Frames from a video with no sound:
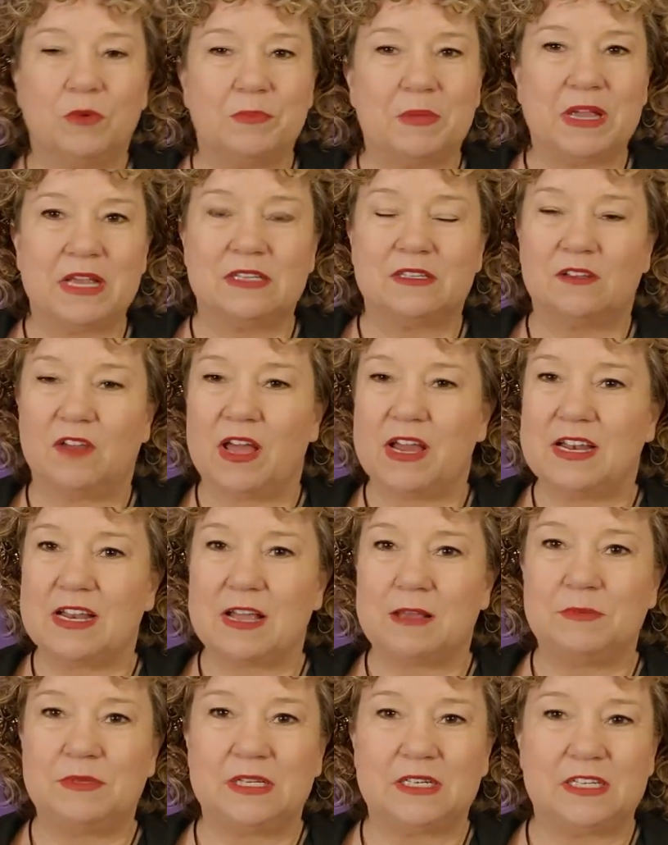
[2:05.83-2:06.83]
Because a lot of
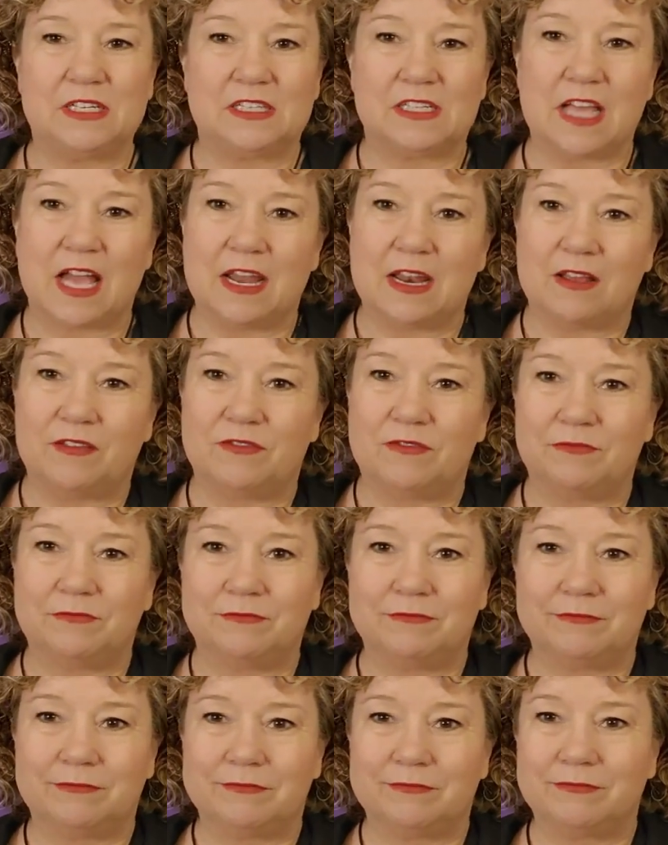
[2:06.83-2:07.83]
times it just kind of
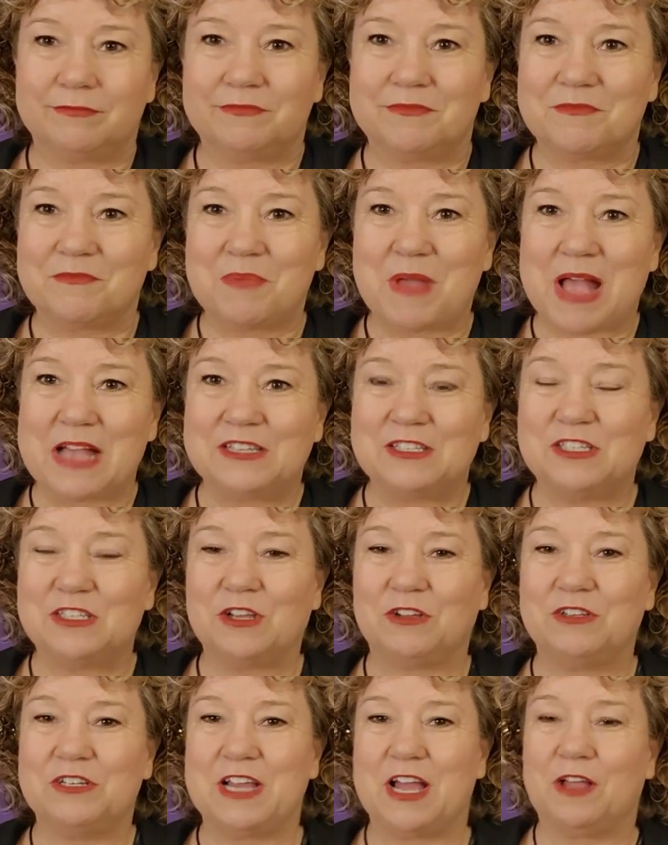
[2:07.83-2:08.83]

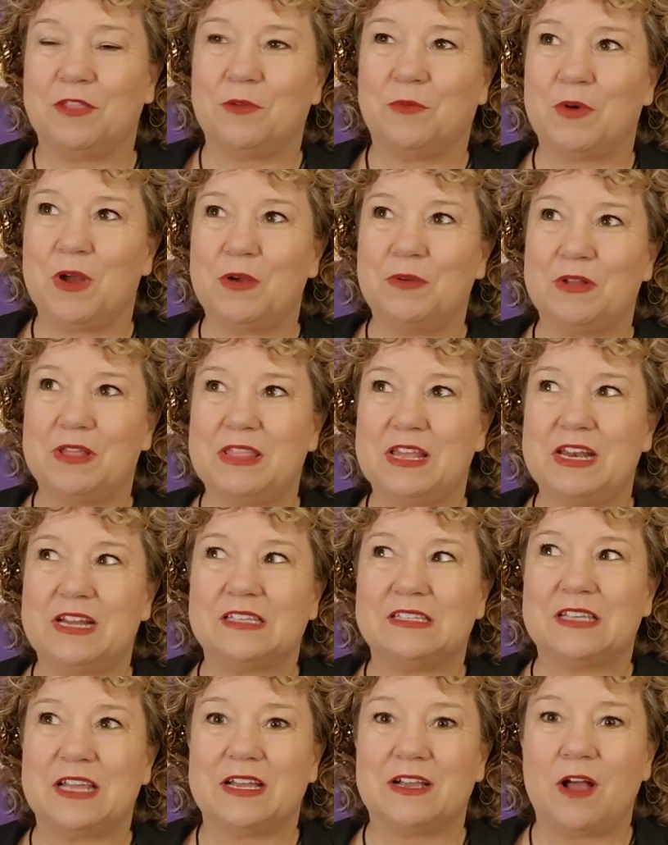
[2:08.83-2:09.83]
passes on down the road, and then
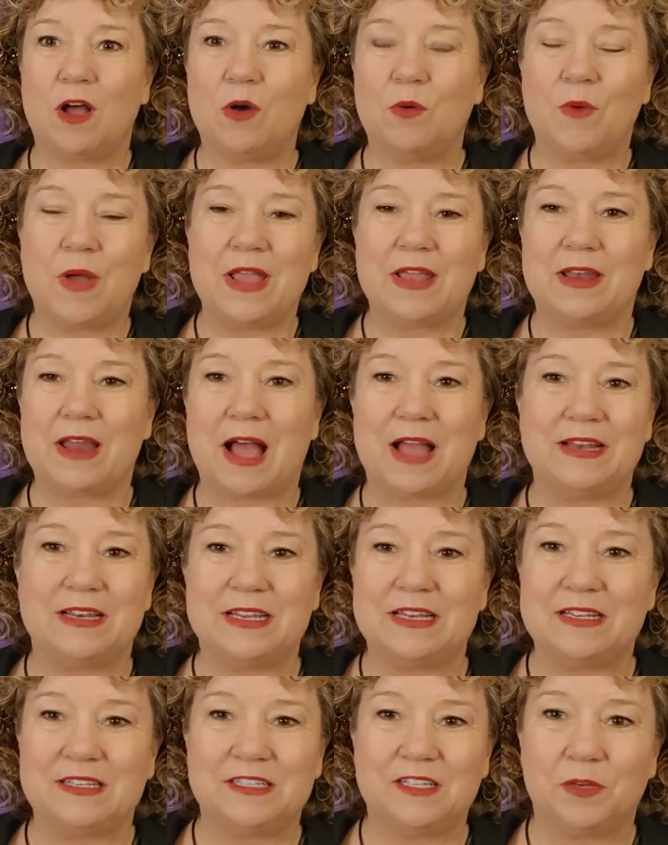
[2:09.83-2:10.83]
it's like, oh wait, I
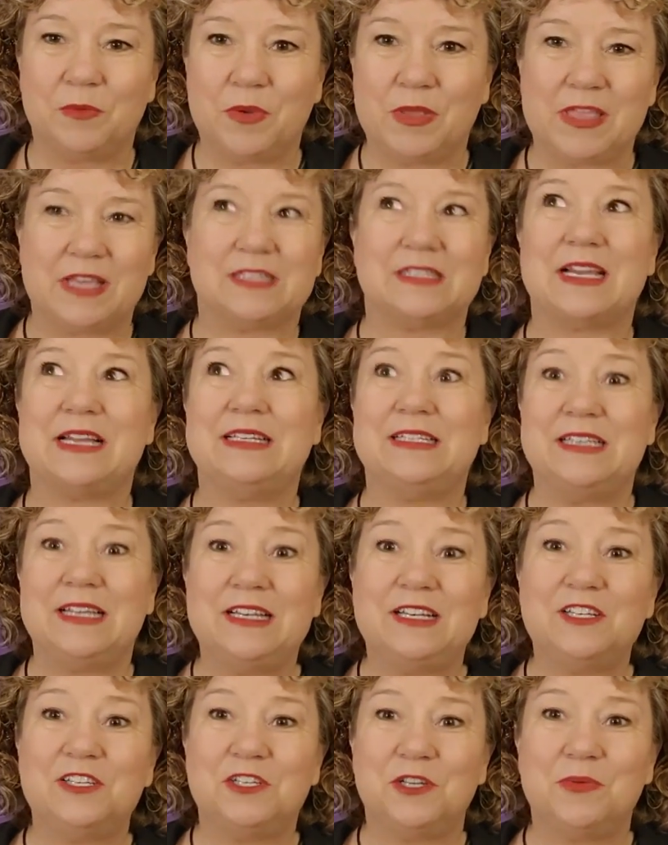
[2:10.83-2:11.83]
didn't deal with this. I
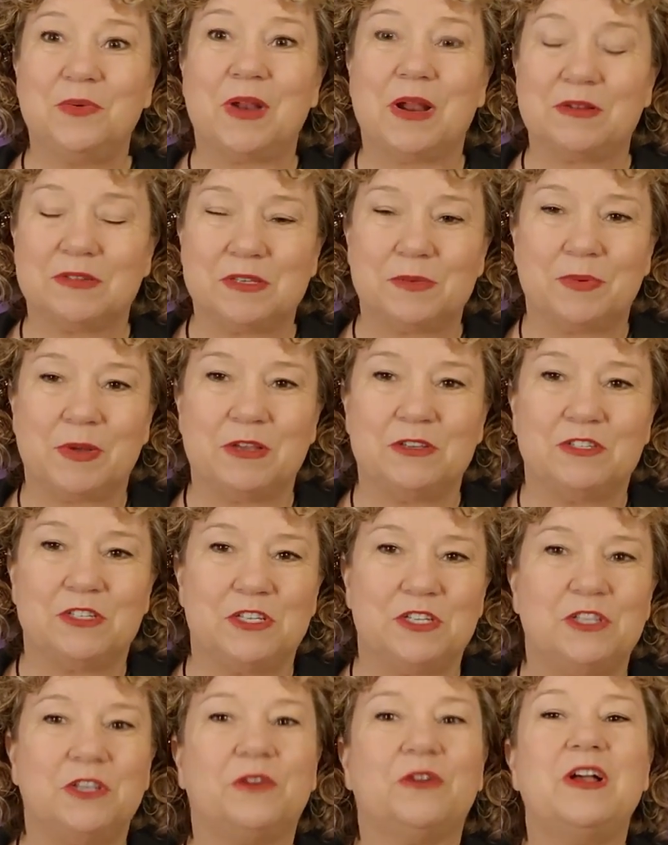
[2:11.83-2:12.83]
didn't do what I was supposed
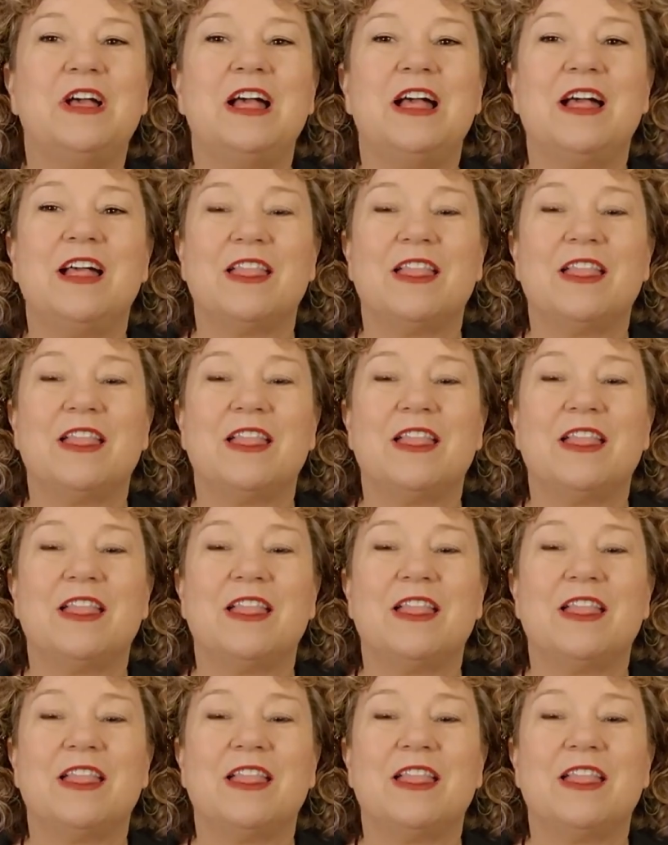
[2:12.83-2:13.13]
to do.